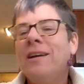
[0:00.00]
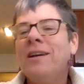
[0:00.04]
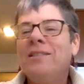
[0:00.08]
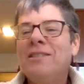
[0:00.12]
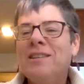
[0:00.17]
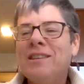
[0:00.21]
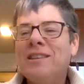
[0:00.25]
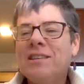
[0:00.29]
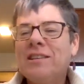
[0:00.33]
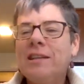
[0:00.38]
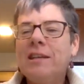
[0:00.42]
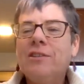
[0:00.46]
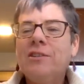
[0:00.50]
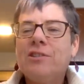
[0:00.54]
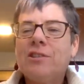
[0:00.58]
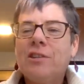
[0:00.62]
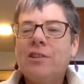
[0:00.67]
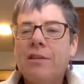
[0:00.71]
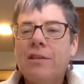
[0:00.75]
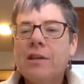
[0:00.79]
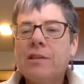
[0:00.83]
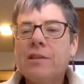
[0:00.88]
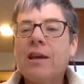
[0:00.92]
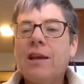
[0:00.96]
this leads
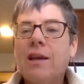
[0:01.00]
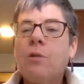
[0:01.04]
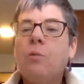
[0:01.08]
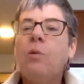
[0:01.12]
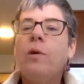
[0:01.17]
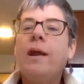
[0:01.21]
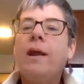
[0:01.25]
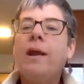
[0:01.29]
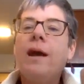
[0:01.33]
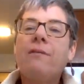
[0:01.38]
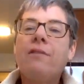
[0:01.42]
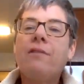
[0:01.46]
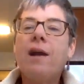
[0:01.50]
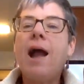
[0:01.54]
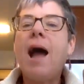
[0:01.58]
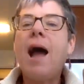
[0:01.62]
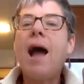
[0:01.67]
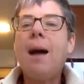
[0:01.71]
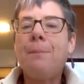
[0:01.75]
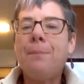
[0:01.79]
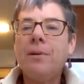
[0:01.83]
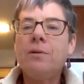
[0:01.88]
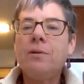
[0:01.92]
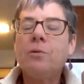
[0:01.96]
to things like whatever
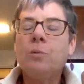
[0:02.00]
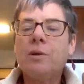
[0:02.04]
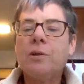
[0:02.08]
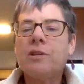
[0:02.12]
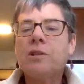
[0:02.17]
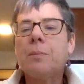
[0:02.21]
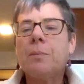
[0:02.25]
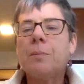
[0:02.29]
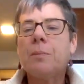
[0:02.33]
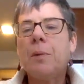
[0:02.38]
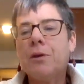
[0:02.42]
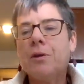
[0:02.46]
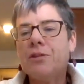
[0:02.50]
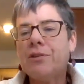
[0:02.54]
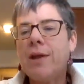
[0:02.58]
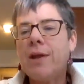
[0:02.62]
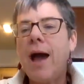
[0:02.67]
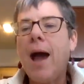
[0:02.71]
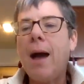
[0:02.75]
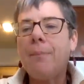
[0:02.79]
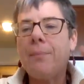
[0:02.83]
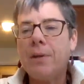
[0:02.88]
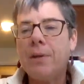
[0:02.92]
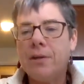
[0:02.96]
happened was supposed
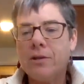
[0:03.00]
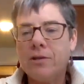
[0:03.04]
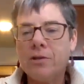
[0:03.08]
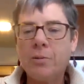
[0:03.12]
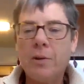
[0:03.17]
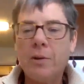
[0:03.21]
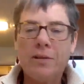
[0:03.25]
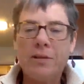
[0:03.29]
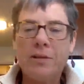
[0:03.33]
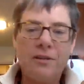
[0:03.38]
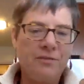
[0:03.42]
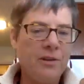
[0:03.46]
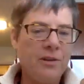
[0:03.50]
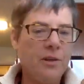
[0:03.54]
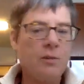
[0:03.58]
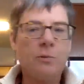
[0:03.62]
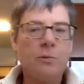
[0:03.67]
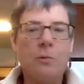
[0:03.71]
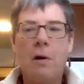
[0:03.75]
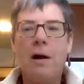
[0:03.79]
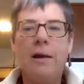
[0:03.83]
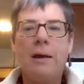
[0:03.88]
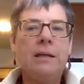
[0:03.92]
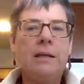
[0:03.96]
to happen. It's what the
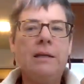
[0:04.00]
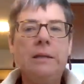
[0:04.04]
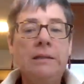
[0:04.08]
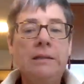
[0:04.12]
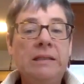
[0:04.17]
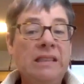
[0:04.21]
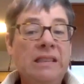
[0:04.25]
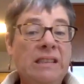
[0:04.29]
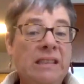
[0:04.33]
field wanted.